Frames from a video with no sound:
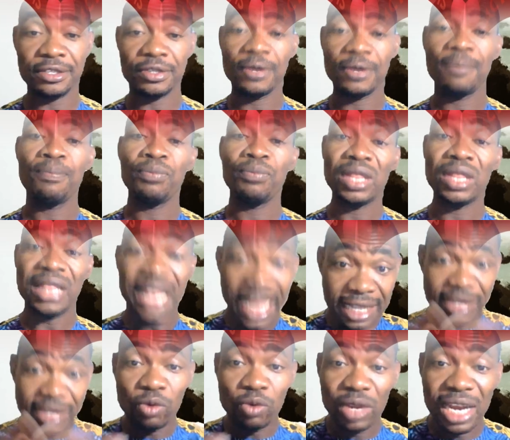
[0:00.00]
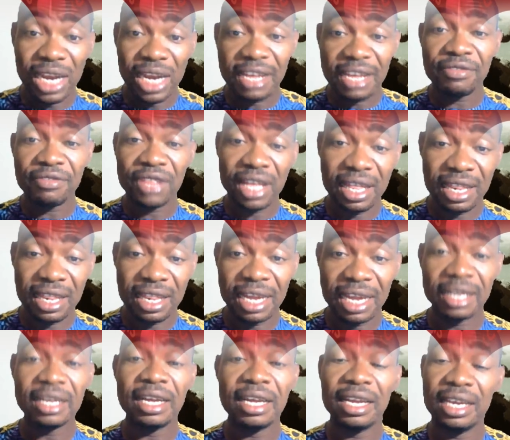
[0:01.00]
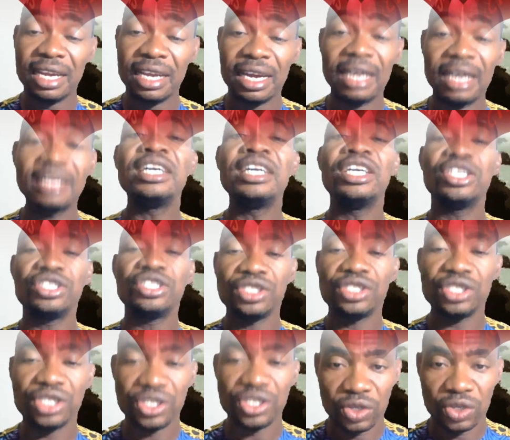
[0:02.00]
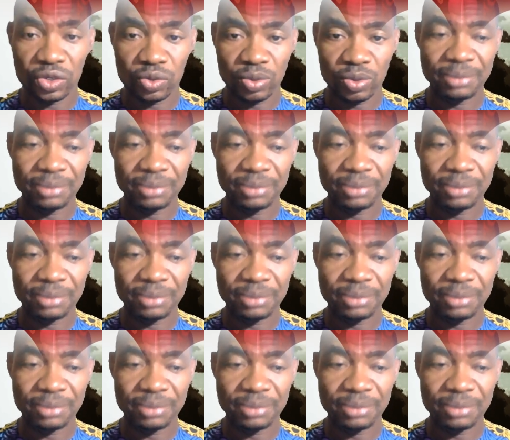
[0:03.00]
Like the one I gave earlier, Jesus wept.